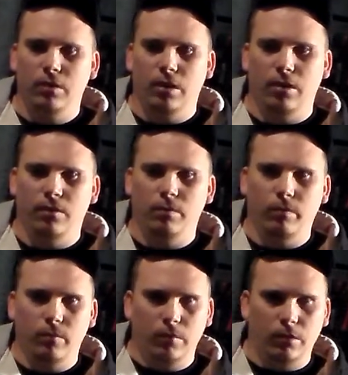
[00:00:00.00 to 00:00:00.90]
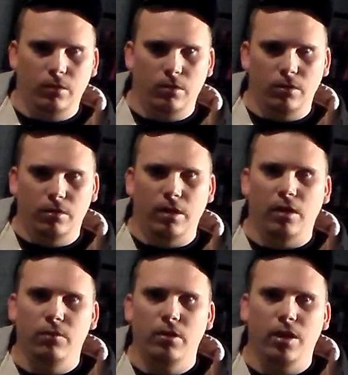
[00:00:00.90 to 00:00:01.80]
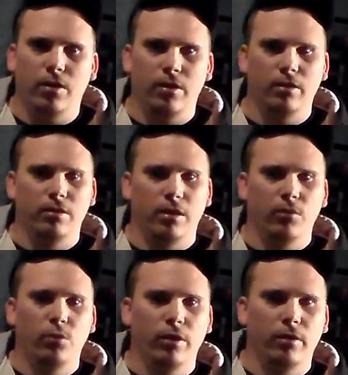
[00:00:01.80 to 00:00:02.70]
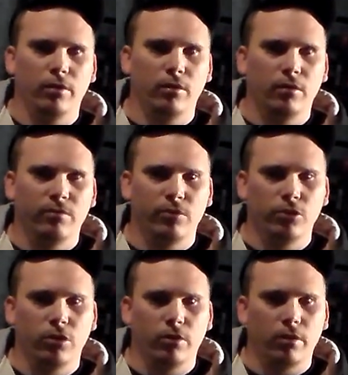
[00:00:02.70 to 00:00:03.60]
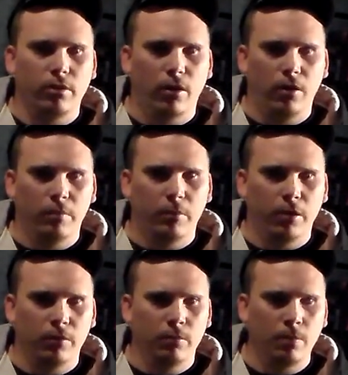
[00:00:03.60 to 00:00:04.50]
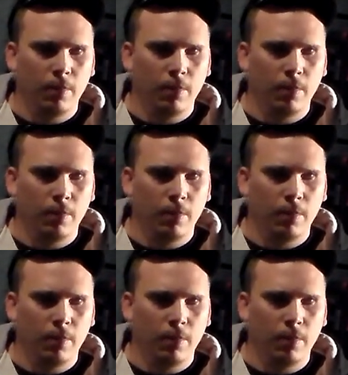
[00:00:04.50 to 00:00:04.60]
And down there is a Wittern Futura combo.